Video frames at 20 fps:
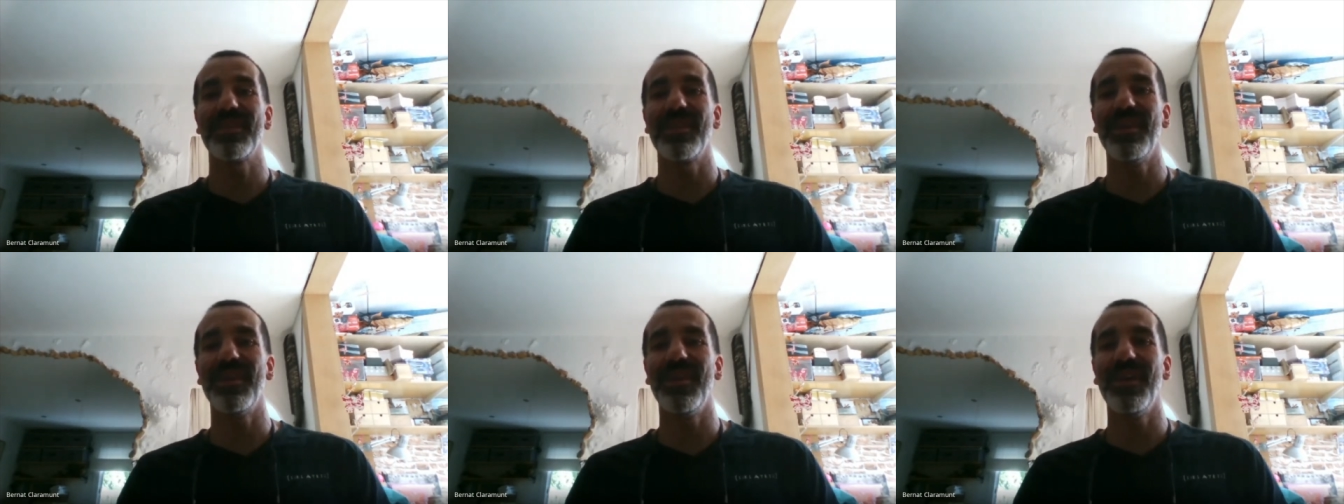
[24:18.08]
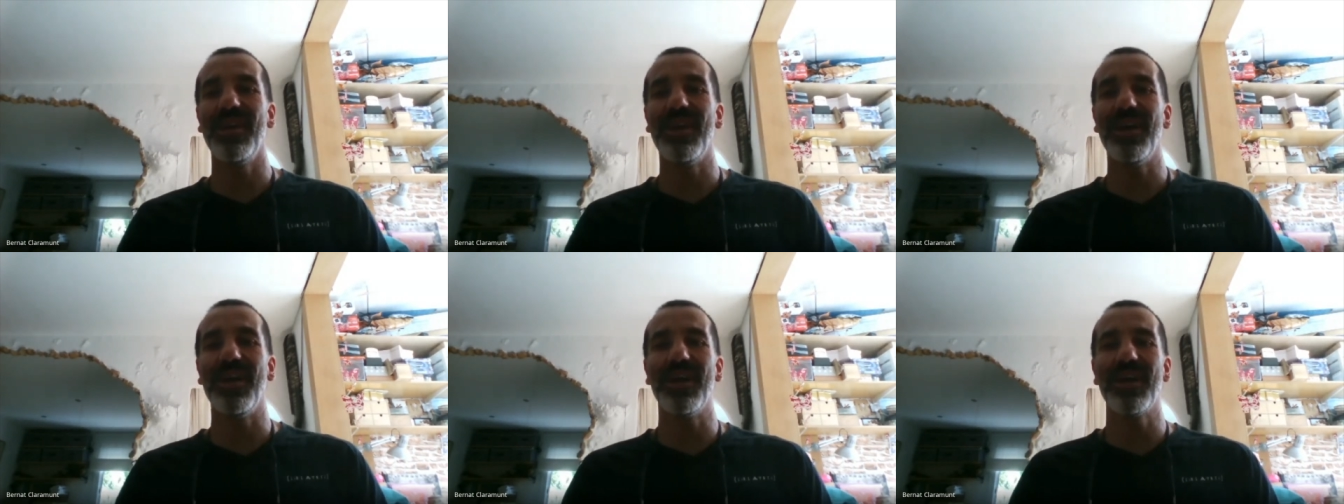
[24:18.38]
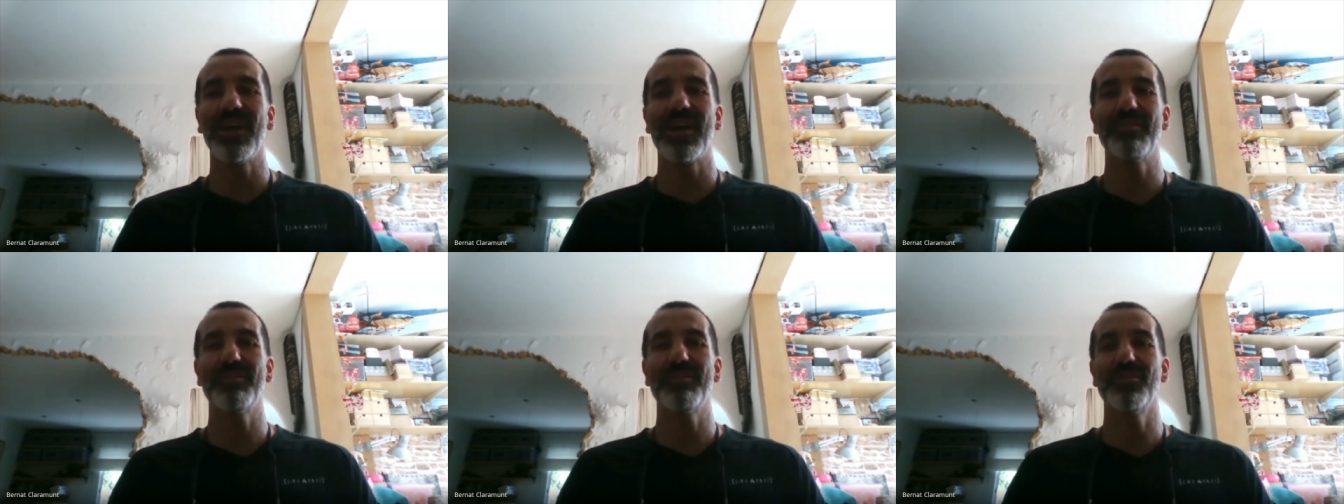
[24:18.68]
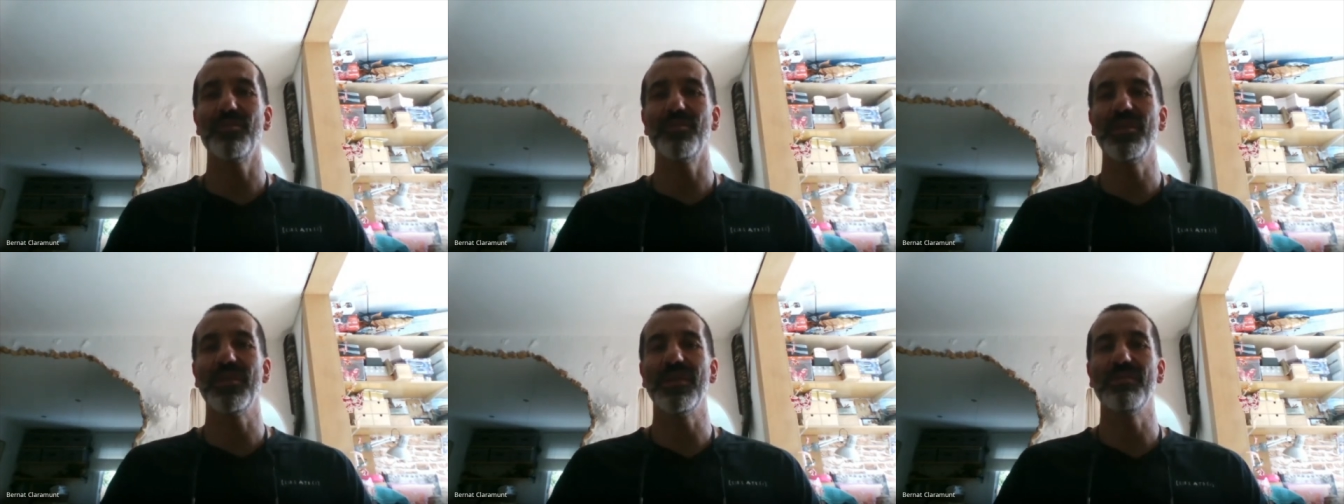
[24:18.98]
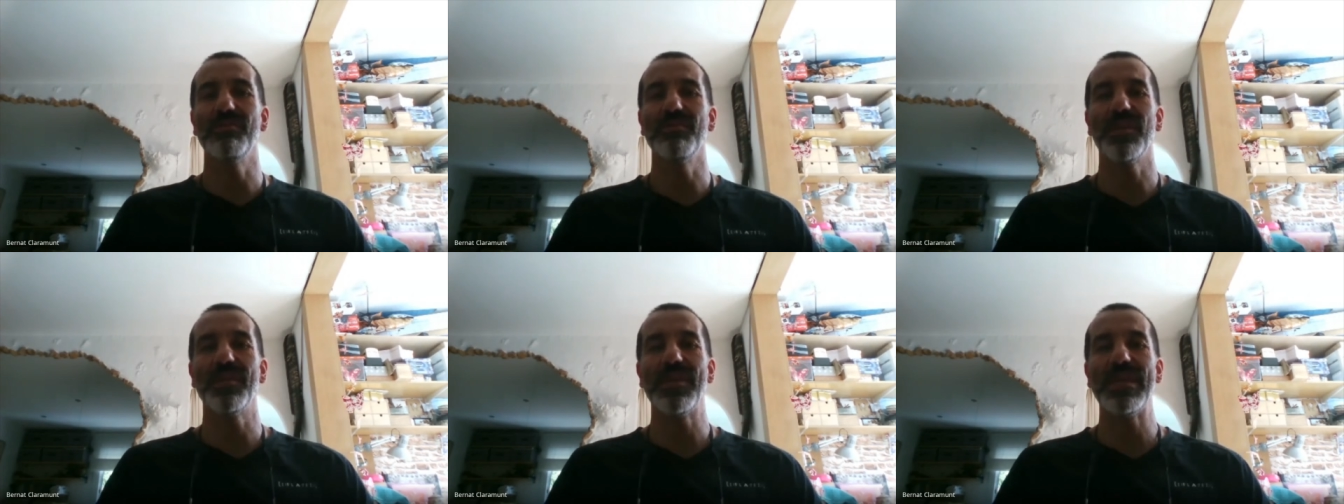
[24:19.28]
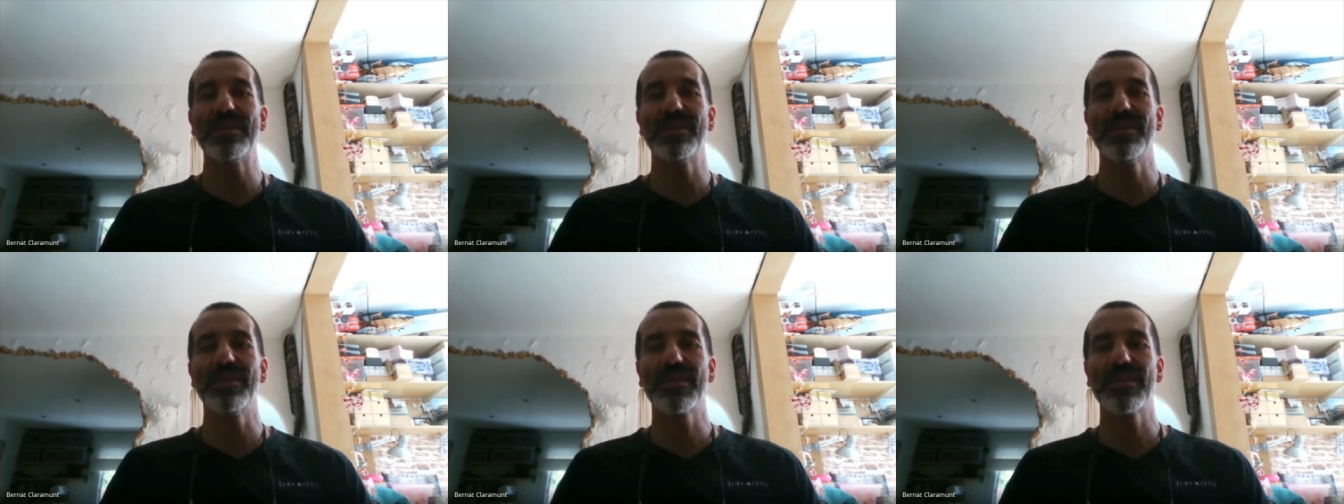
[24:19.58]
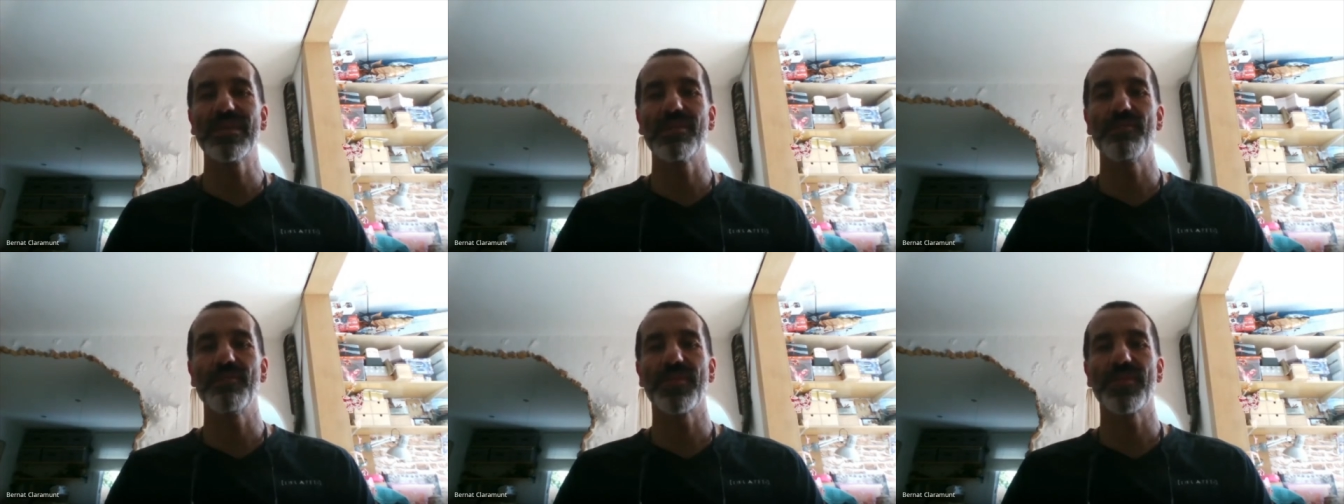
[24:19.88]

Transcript: uh, have to be implemented,